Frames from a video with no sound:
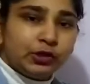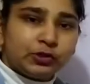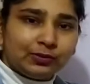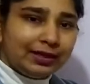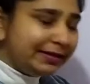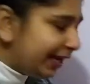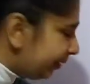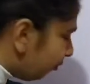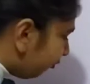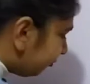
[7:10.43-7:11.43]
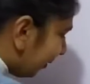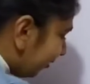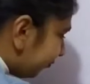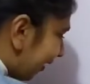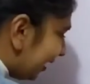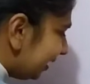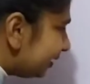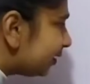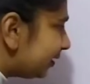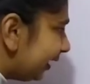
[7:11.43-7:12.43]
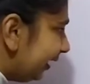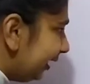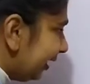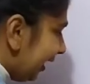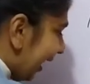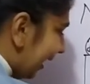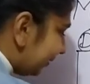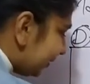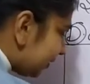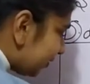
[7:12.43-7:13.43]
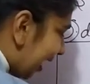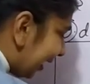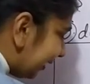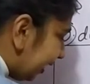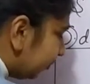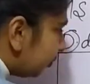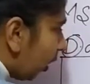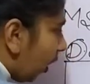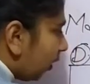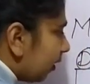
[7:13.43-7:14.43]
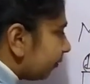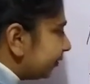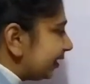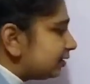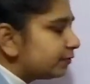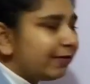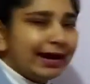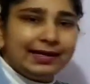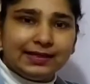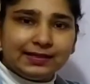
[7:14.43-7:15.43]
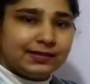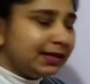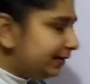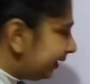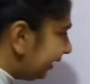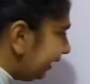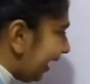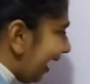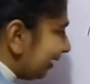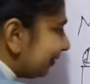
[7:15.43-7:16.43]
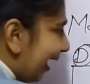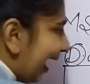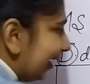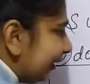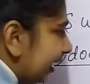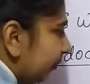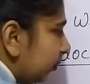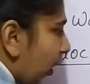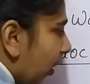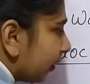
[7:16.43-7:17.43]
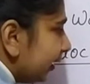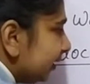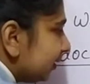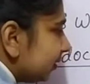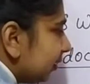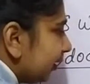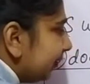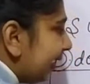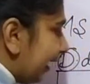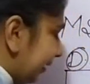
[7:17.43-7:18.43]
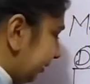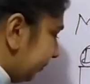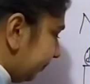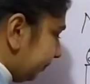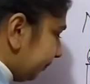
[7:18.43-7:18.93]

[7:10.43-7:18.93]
So the name of my file is D and the starting block of this file is D and the ending block is 9.